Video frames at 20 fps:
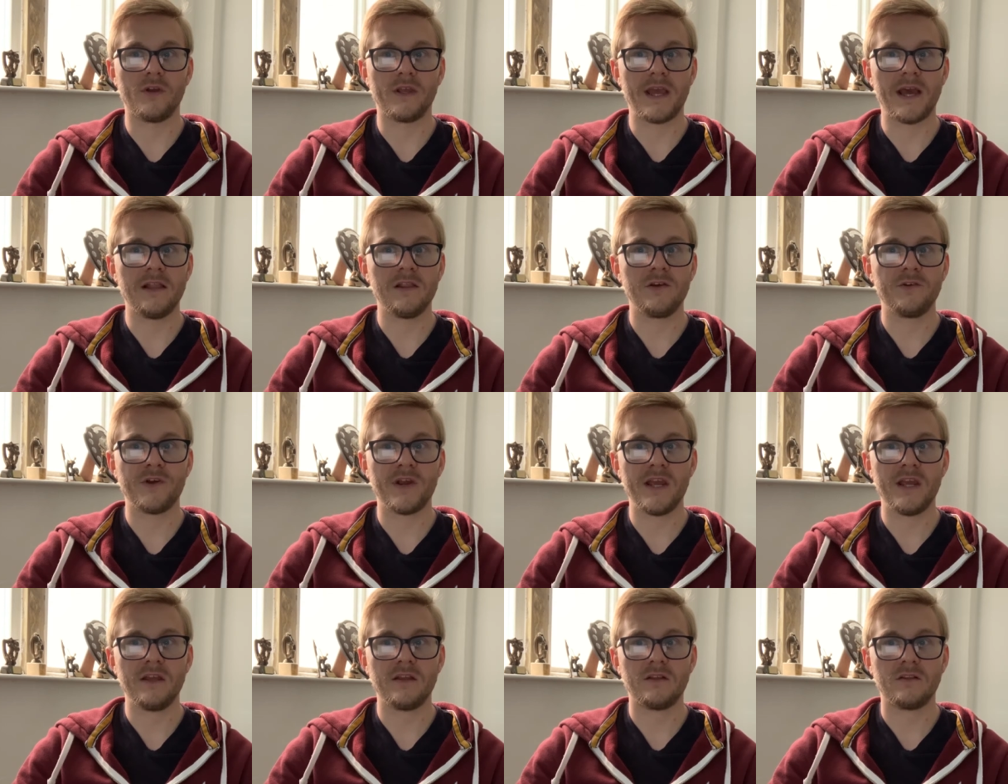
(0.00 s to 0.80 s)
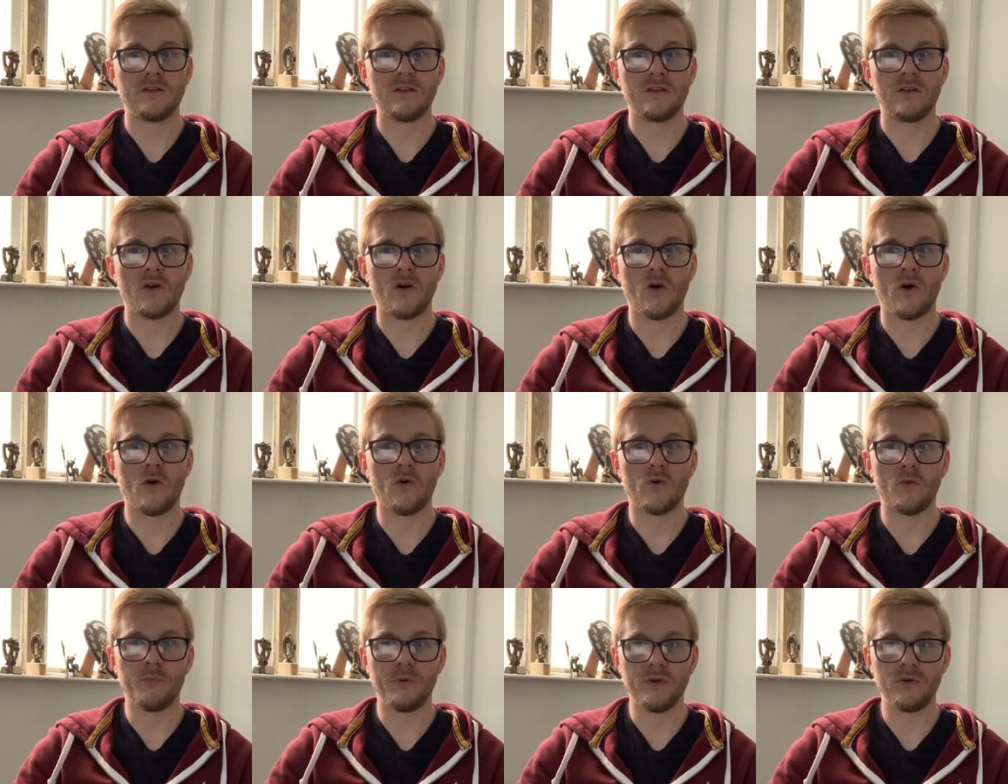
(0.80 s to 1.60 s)
a gallery
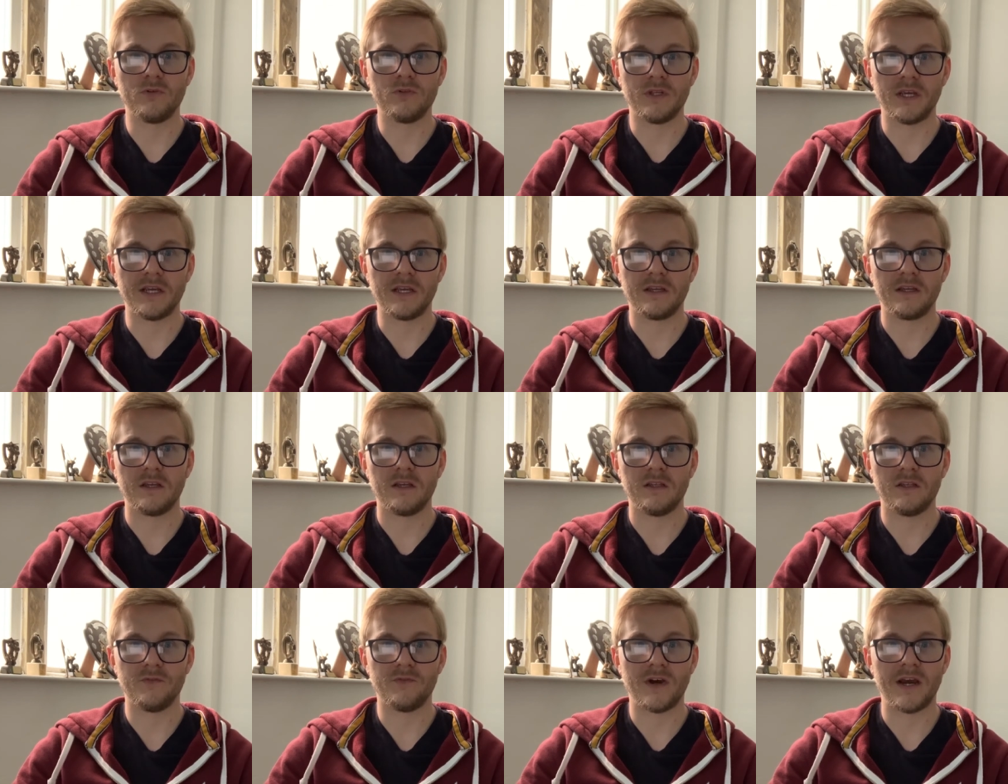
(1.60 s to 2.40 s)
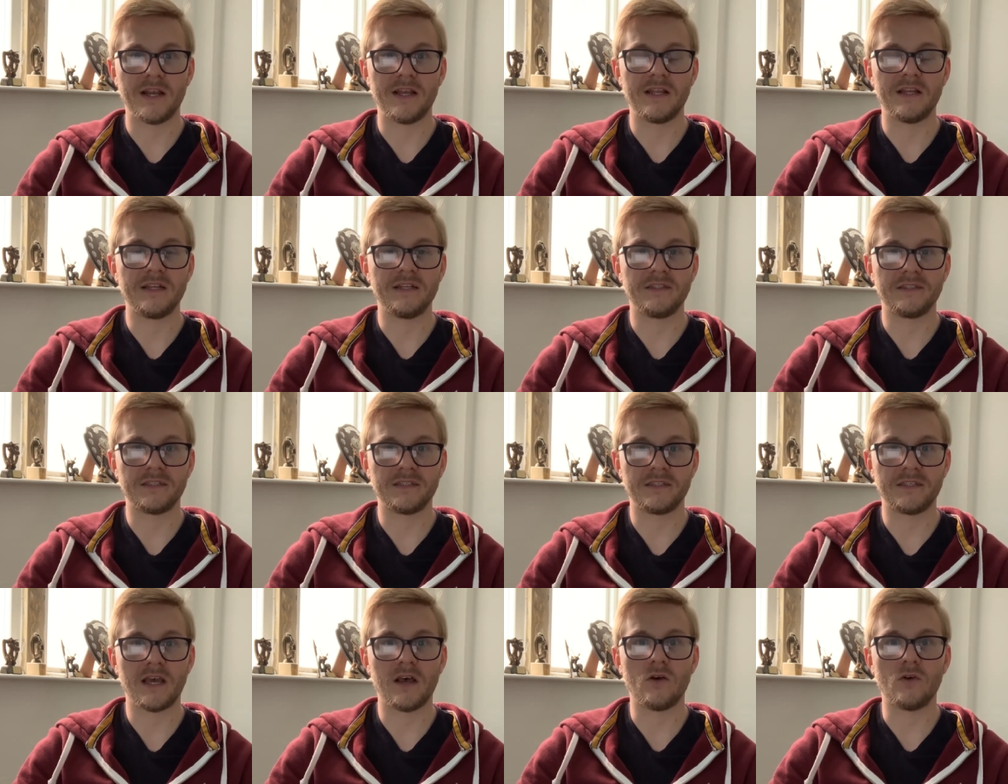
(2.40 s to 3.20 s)
or a building divided into
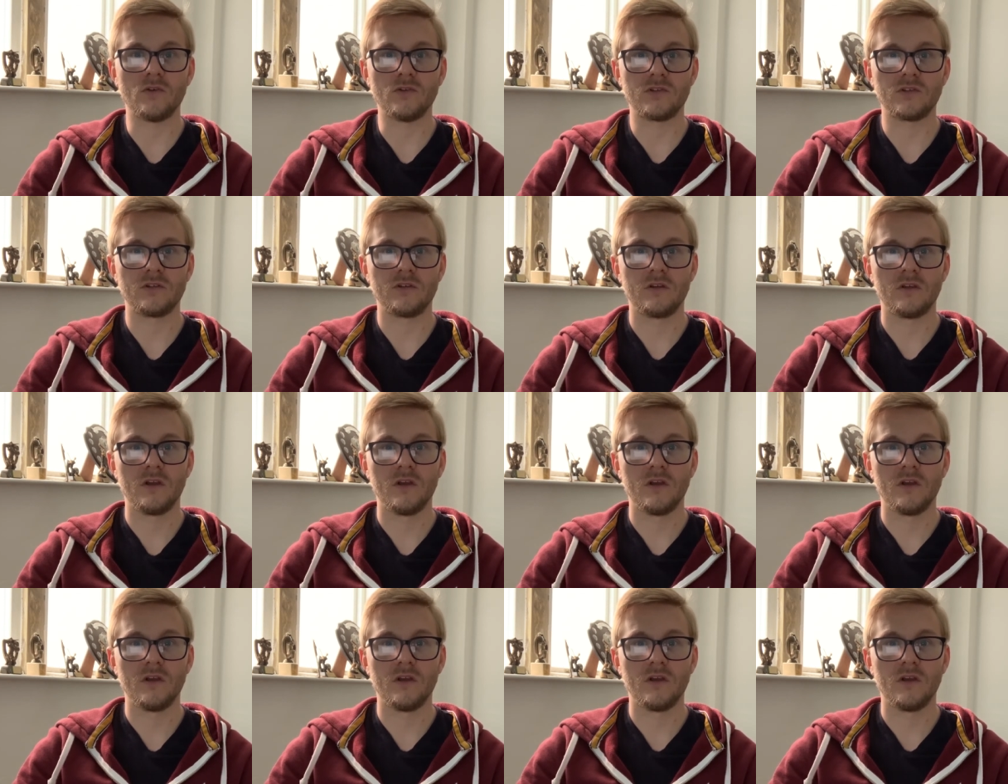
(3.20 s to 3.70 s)
cells